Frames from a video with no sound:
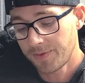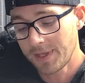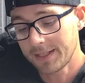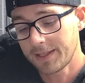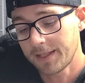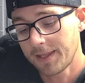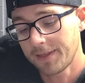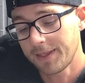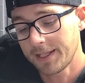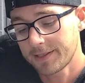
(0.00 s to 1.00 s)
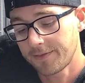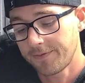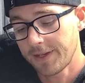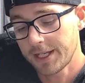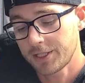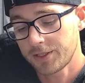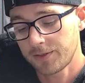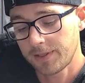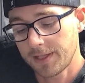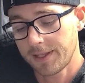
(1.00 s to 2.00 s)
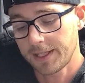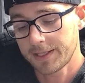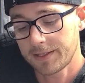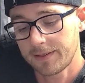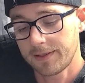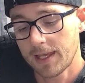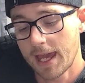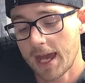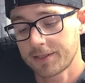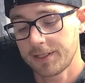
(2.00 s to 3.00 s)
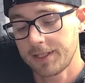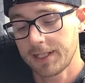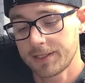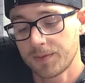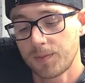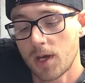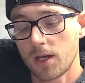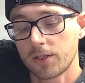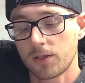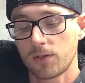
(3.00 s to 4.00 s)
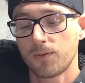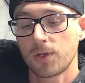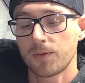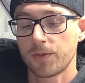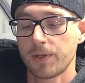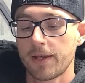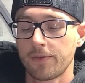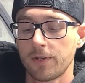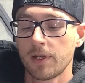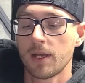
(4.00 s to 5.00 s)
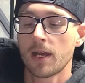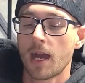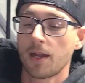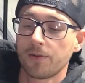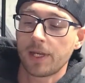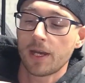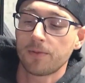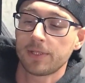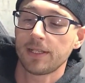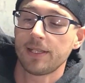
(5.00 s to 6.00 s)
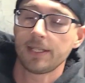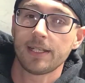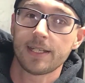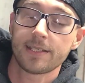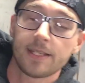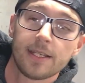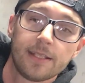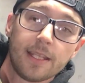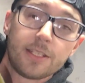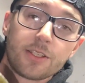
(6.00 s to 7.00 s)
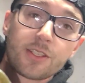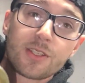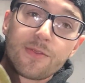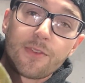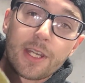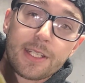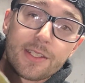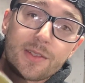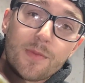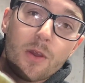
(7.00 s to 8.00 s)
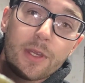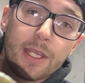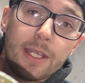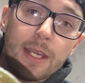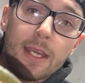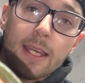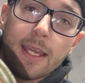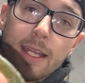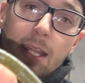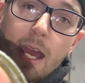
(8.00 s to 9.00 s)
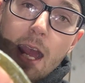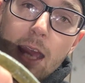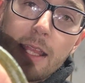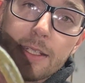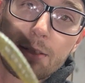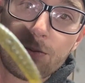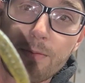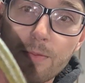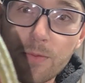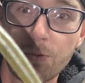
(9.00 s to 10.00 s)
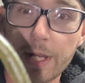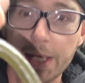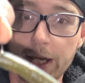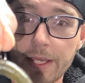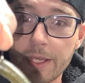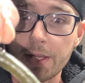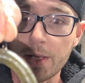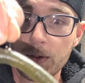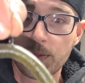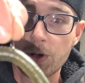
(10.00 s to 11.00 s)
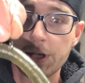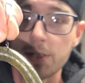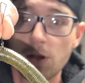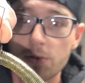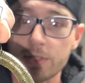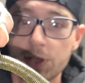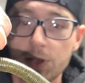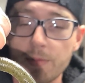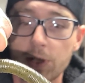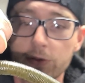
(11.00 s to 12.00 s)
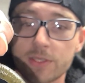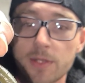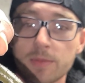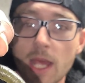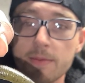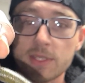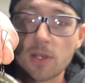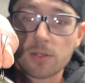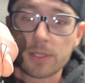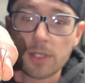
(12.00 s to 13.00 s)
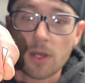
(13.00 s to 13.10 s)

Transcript: think that they think it's a fish, they actually think it's a bug or a worm or whatever. I don't care what they think it is, they just frickin' smoke it. And I like to rig it pretty close to the middle. Sometimes I'll